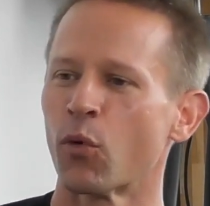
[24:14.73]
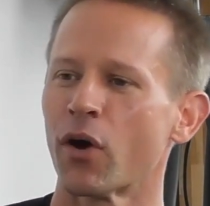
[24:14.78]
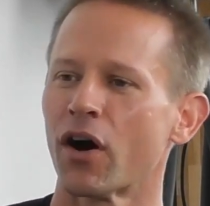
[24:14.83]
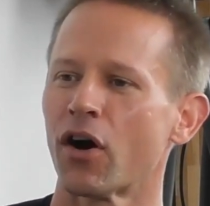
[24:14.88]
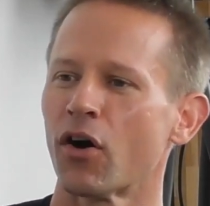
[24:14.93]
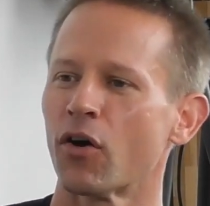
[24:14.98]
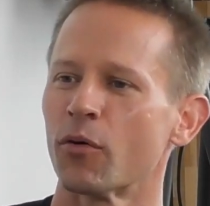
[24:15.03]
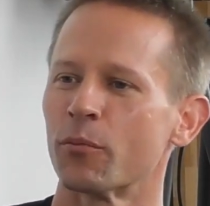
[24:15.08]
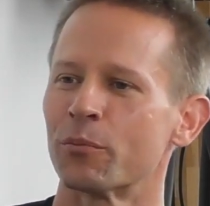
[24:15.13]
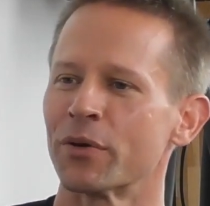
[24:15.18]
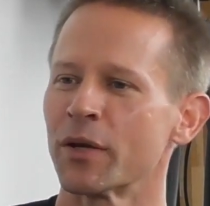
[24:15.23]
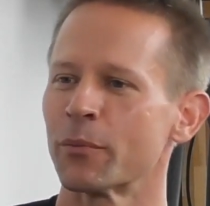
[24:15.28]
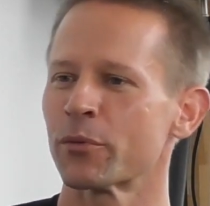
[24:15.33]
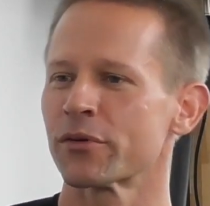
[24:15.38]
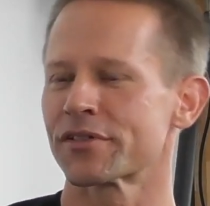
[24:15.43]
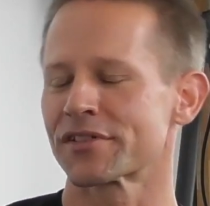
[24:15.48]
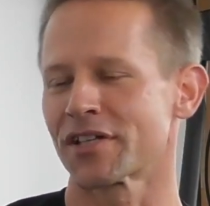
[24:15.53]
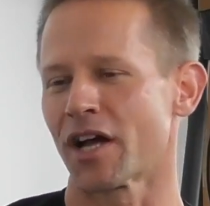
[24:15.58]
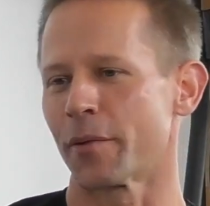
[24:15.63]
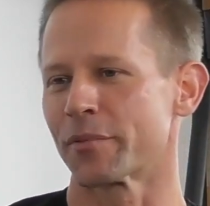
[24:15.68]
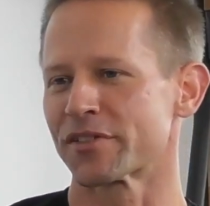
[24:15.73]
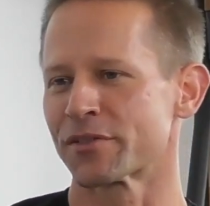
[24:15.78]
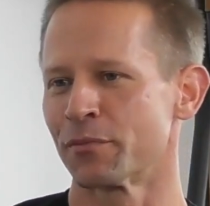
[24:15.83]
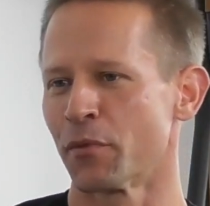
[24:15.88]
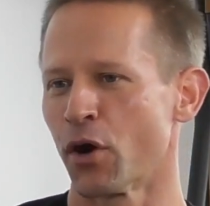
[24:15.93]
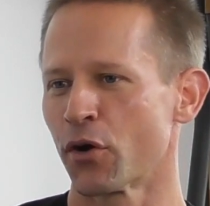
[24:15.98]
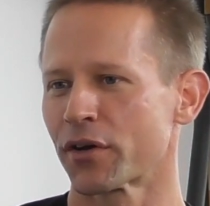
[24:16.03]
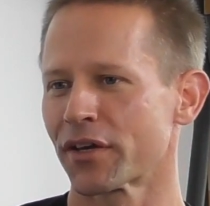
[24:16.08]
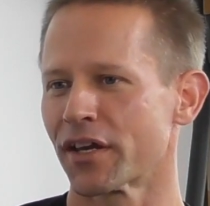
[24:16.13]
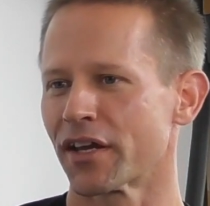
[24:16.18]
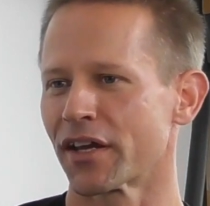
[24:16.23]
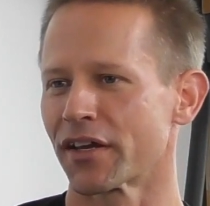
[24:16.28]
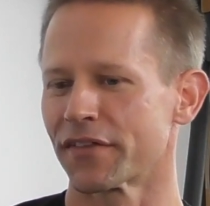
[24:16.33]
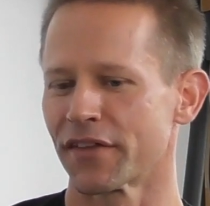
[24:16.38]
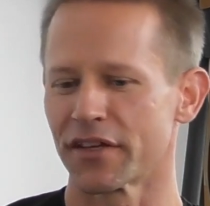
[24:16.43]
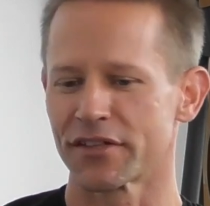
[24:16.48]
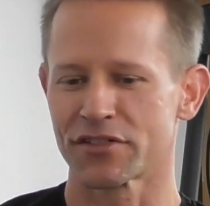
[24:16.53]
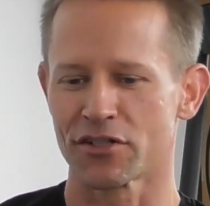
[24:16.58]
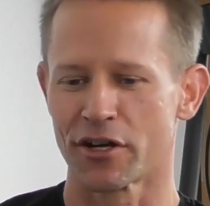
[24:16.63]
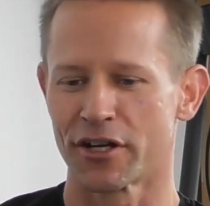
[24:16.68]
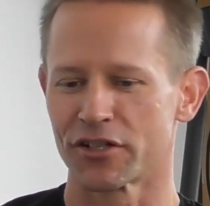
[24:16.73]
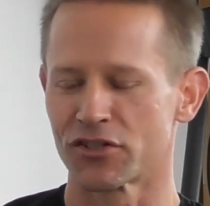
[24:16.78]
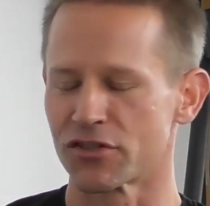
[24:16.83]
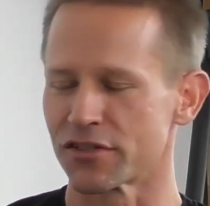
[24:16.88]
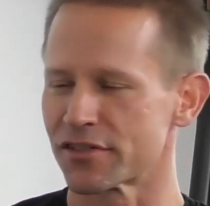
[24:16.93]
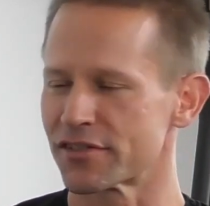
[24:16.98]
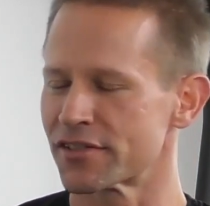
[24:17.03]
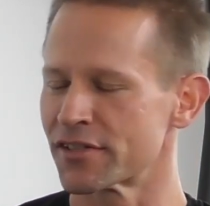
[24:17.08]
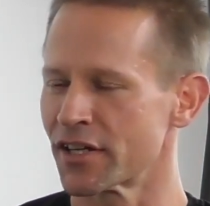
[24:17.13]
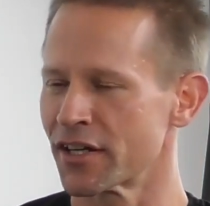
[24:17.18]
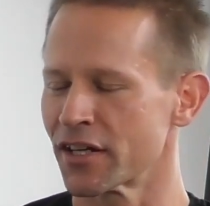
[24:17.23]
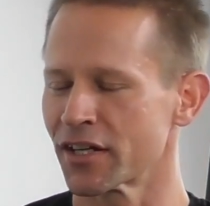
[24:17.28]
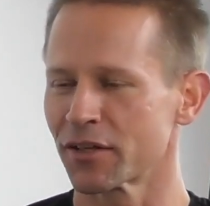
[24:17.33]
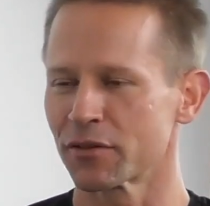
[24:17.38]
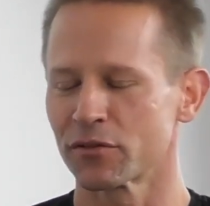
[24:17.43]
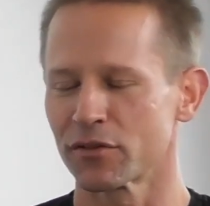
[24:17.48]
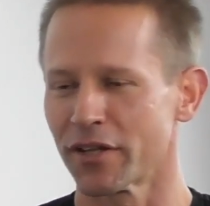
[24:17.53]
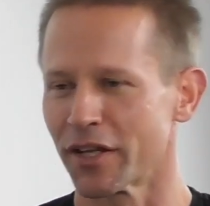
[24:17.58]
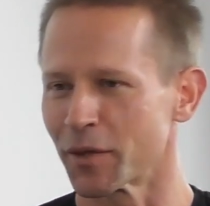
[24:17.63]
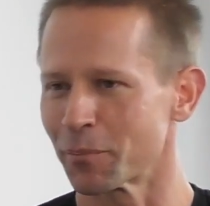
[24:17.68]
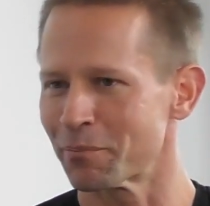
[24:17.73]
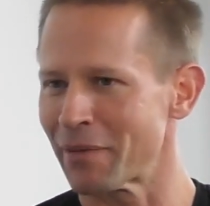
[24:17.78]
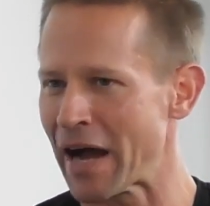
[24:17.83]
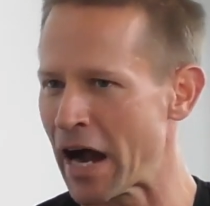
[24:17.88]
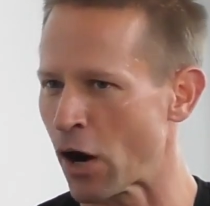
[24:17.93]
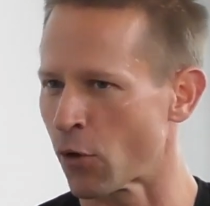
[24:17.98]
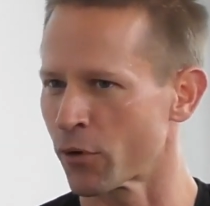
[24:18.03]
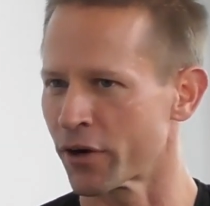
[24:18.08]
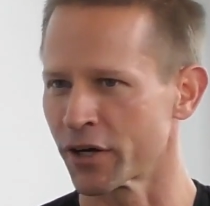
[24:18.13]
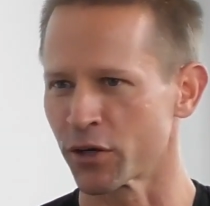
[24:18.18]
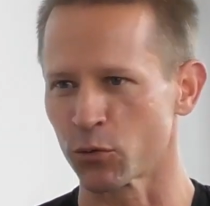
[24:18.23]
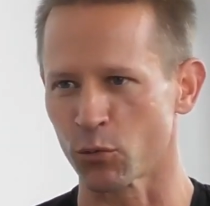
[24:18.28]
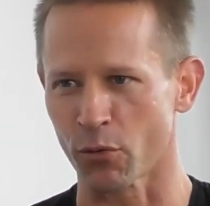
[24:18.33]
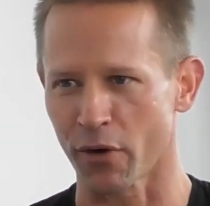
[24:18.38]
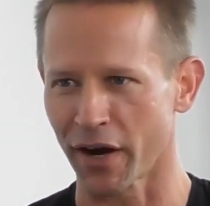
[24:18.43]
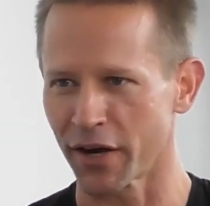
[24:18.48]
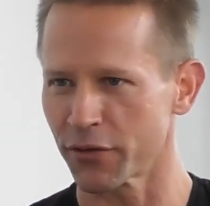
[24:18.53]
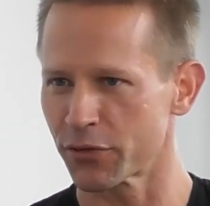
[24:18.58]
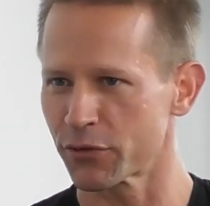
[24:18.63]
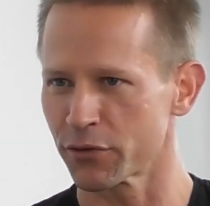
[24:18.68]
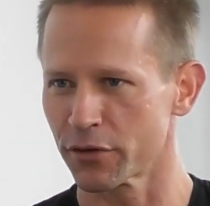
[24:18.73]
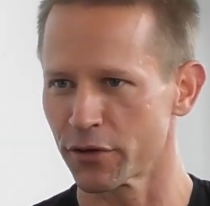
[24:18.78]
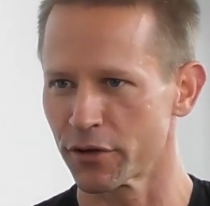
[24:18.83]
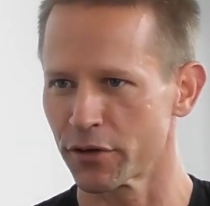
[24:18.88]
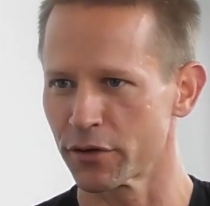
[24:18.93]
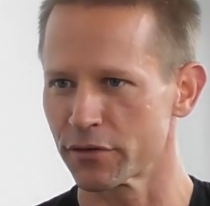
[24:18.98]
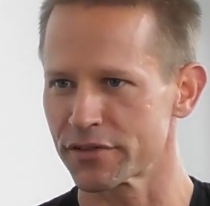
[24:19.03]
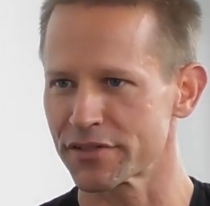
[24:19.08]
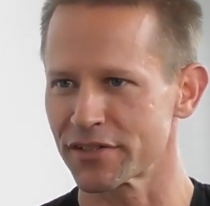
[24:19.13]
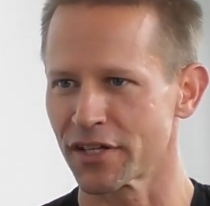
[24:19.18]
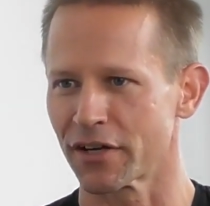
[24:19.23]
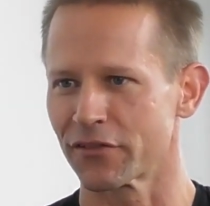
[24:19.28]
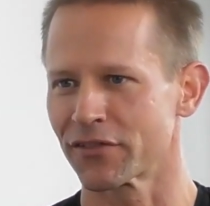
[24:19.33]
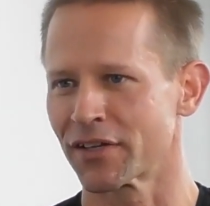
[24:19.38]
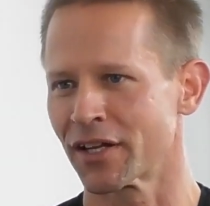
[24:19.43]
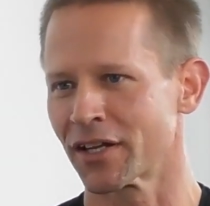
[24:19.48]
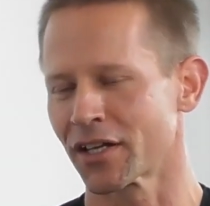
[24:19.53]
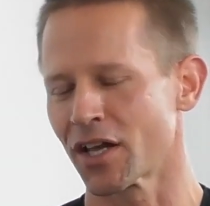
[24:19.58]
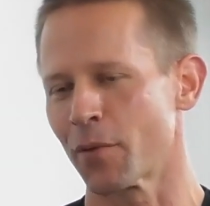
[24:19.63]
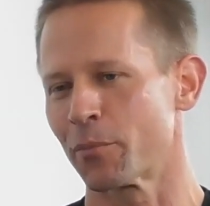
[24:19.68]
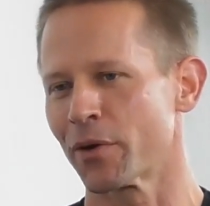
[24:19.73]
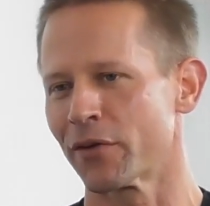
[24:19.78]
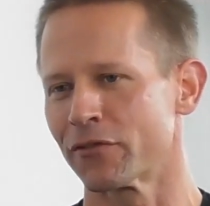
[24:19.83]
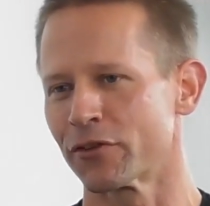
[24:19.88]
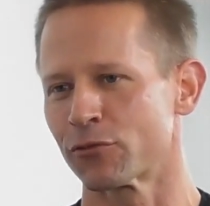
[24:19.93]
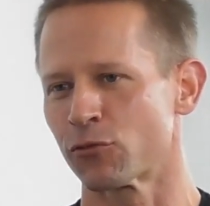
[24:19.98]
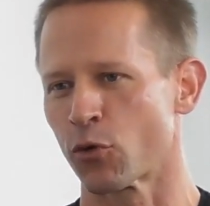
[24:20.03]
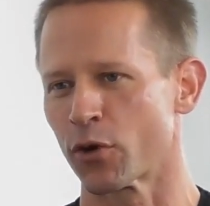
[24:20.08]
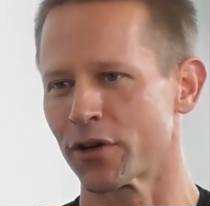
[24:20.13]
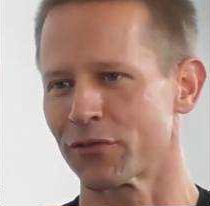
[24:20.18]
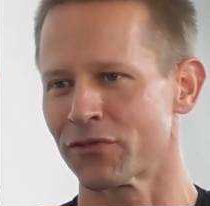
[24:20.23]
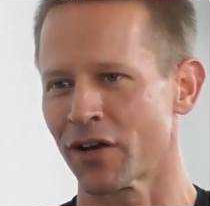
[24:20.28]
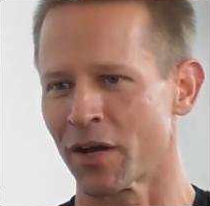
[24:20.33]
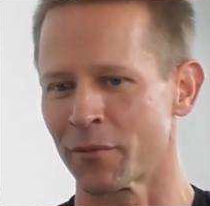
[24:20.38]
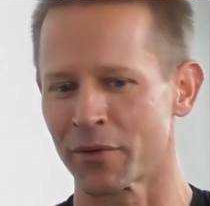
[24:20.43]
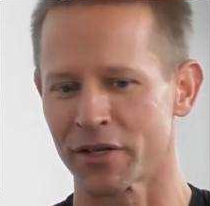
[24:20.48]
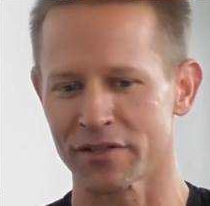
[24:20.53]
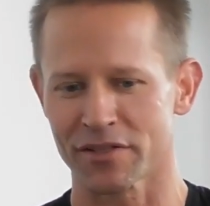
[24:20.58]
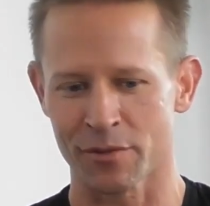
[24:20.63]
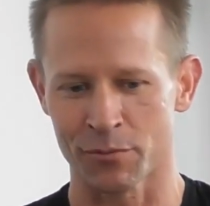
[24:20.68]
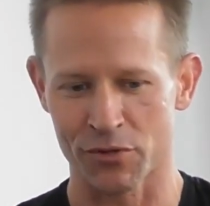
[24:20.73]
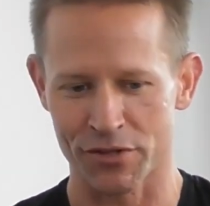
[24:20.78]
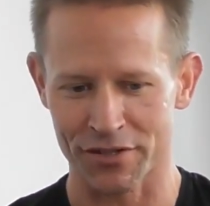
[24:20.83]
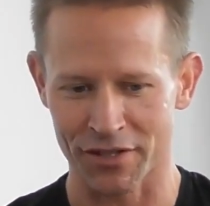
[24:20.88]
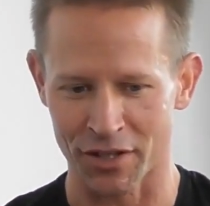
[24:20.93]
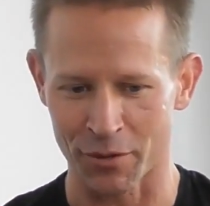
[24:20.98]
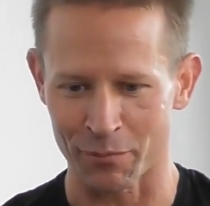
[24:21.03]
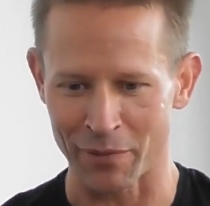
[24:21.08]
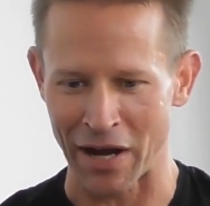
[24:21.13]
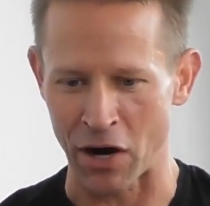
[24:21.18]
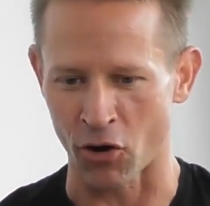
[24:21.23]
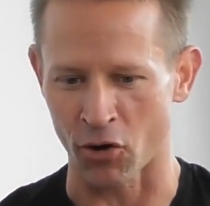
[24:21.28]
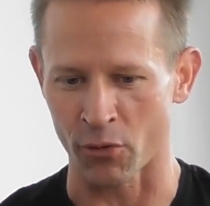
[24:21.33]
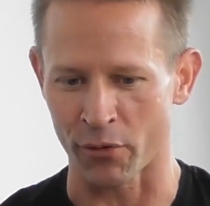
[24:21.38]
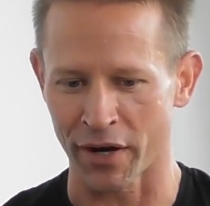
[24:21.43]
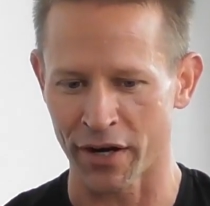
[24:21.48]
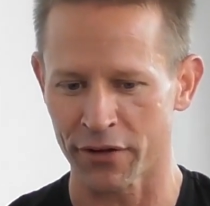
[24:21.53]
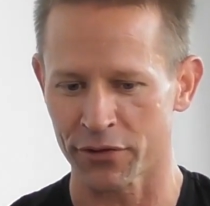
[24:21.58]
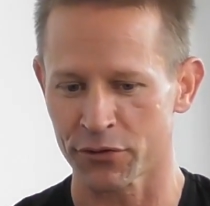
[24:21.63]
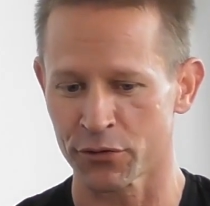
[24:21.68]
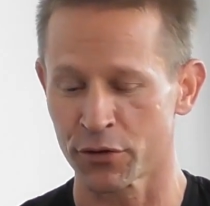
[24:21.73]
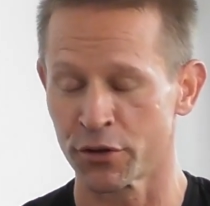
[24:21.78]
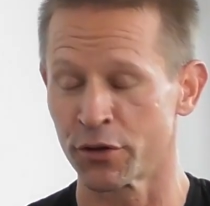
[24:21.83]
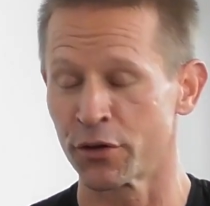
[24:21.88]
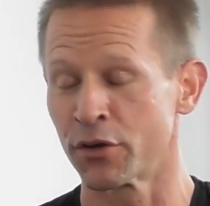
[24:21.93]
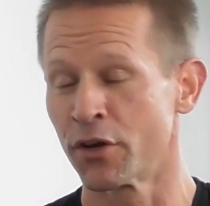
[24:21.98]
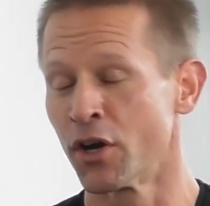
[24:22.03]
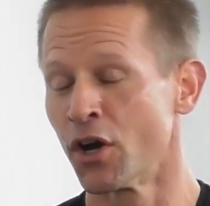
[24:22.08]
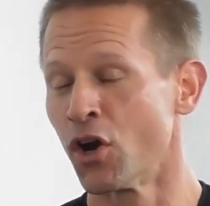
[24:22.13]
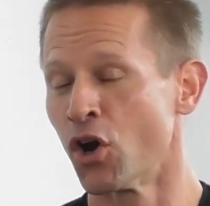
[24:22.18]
Well, people stopped smoking and they started just sitting, like powering right through. Instead of getting up every 45 minutes, I'm just going to power right through.